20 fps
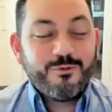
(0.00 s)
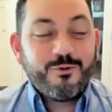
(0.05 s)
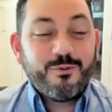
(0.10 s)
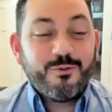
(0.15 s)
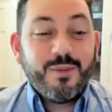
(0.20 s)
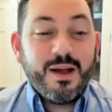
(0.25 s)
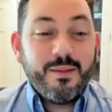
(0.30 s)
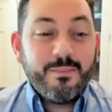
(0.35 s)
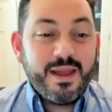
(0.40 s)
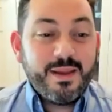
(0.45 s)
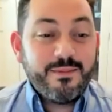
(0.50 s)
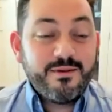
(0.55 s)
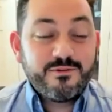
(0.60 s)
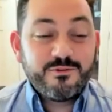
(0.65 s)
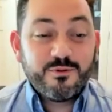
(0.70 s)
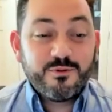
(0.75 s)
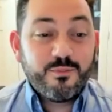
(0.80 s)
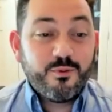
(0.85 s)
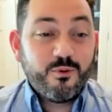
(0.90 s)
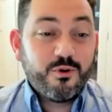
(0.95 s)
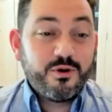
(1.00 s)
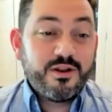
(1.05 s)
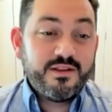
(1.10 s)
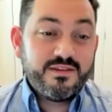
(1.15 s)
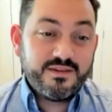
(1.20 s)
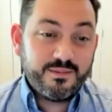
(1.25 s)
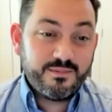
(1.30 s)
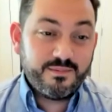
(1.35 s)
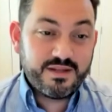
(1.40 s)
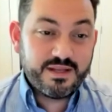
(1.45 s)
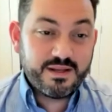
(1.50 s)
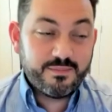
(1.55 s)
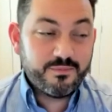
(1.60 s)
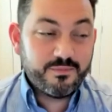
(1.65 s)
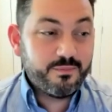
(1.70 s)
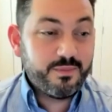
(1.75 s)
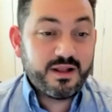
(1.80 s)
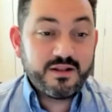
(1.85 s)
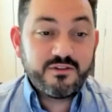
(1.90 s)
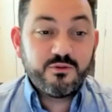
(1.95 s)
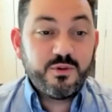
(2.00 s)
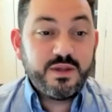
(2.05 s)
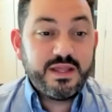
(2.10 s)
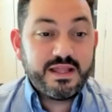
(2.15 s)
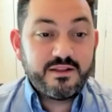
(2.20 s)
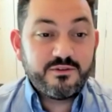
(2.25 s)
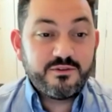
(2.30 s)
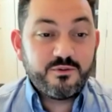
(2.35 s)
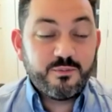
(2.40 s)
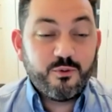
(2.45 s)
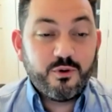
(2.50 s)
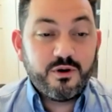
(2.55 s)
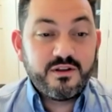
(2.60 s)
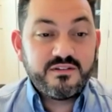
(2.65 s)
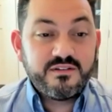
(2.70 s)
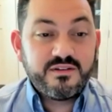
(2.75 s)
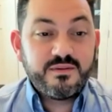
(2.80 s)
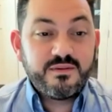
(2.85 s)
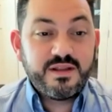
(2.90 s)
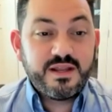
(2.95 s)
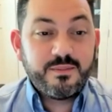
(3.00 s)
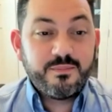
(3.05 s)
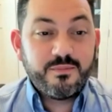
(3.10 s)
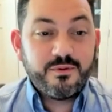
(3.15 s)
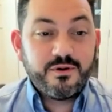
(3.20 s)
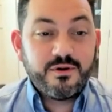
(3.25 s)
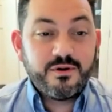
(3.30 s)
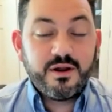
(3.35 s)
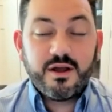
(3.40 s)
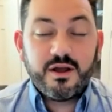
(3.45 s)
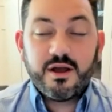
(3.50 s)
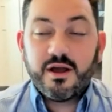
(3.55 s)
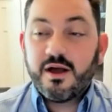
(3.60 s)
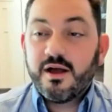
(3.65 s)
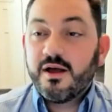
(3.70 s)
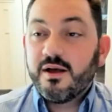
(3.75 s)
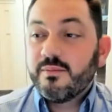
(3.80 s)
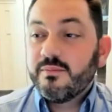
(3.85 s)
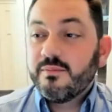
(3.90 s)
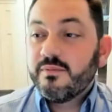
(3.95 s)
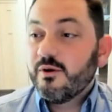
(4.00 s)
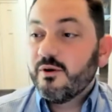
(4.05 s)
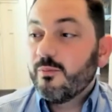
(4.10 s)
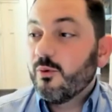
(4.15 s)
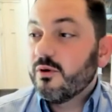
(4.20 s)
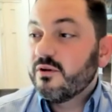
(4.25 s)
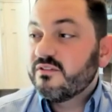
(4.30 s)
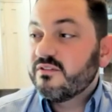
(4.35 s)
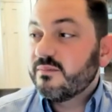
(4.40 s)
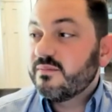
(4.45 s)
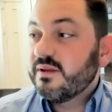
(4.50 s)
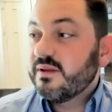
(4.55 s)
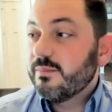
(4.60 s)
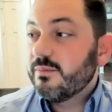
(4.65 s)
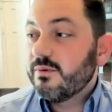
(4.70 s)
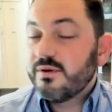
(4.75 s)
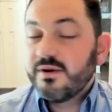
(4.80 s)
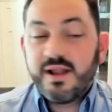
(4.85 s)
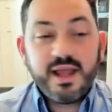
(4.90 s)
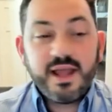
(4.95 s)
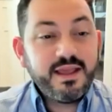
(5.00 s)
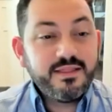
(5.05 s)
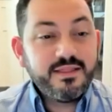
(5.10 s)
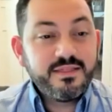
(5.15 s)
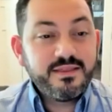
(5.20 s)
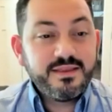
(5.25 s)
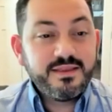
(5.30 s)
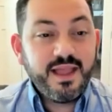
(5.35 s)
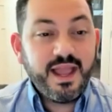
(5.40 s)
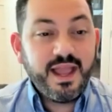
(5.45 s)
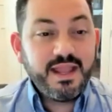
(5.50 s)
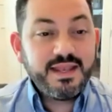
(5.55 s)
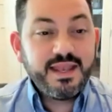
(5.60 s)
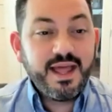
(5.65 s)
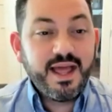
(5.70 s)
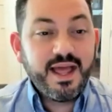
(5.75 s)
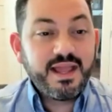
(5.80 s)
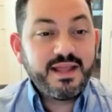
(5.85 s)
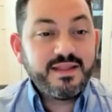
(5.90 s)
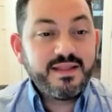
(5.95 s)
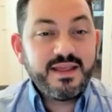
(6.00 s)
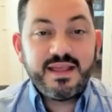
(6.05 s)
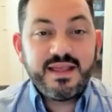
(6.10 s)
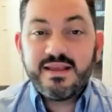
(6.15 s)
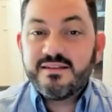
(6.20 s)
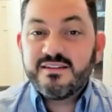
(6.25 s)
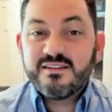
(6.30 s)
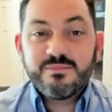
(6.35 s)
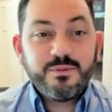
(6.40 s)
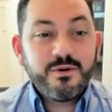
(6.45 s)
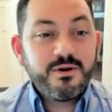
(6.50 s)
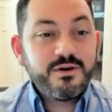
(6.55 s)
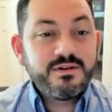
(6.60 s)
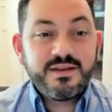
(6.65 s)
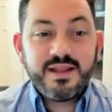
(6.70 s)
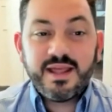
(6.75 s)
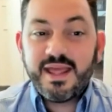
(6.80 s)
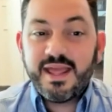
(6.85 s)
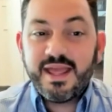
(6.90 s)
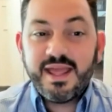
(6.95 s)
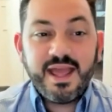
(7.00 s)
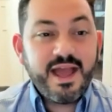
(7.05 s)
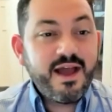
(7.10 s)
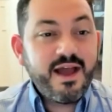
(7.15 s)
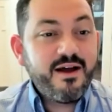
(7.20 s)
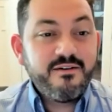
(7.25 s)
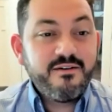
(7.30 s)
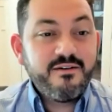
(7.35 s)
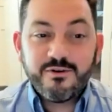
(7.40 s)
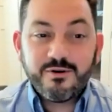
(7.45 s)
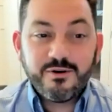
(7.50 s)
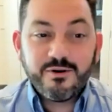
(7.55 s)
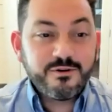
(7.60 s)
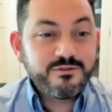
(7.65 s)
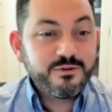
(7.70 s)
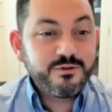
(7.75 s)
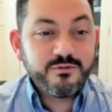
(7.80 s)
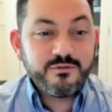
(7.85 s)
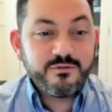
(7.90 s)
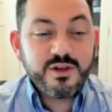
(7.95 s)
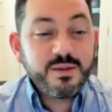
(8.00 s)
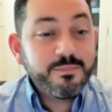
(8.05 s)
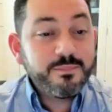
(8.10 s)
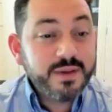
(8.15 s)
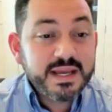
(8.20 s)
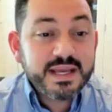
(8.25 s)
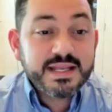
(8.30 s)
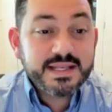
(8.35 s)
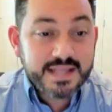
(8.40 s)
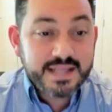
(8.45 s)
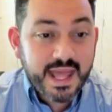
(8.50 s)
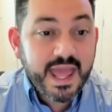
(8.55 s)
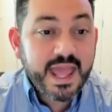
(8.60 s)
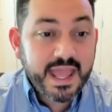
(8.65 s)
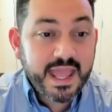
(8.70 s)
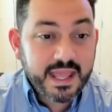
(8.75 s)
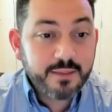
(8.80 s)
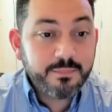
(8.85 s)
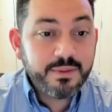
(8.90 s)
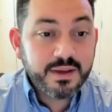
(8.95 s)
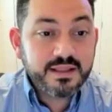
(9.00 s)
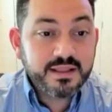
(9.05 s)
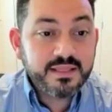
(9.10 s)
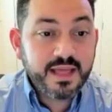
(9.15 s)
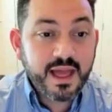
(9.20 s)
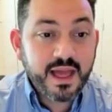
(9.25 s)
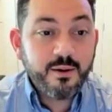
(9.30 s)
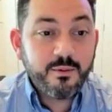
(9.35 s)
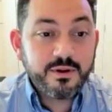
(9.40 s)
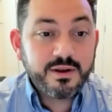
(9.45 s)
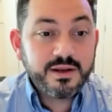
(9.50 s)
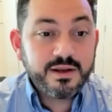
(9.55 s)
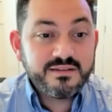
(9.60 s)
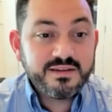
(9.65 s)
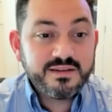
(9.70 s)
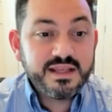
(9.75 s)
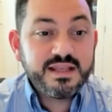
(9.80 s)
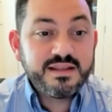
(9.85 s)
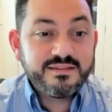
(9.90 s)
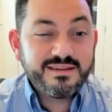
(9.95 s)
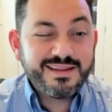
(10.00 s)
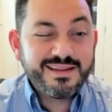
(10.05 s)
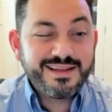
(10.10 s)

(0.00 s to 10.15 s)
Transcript: Well, my babies were born in September. My twins were born in September. Um, they're born September 9th, 9 9, the easiest birthday ever. So if you can pick a day, pick that one. It's easy. All